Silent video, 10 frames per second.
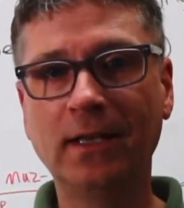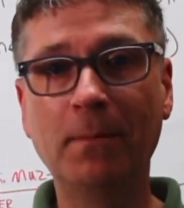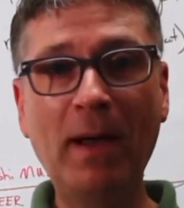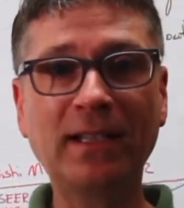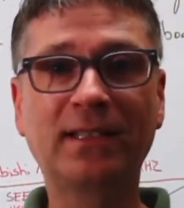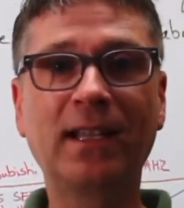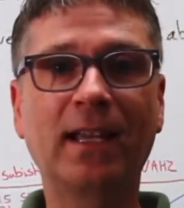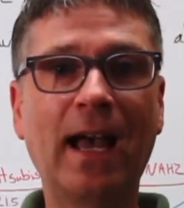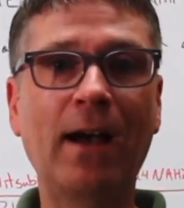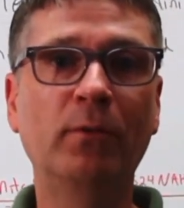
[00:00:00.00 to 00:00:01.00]
The best I
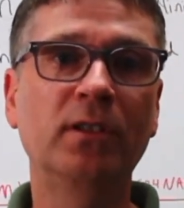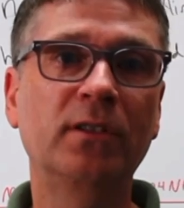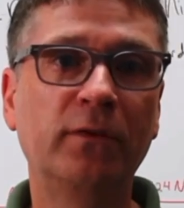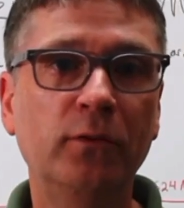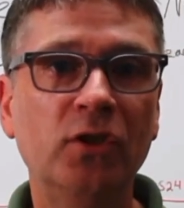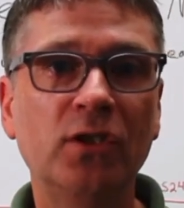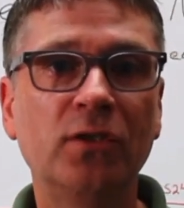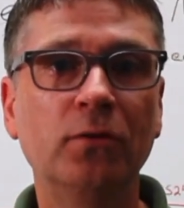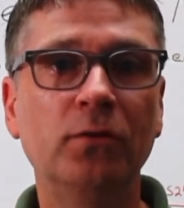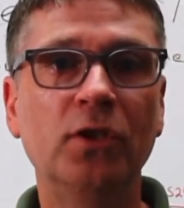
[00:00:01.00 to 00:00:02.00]
got was
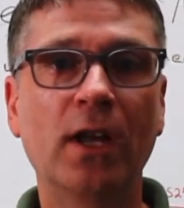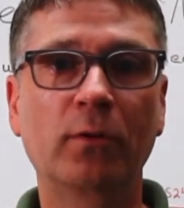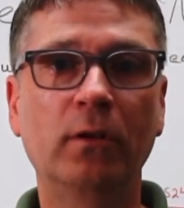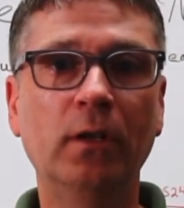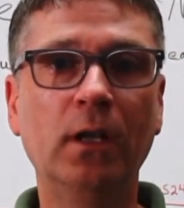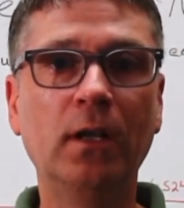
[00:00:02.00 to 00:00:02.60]
Fujitsu General,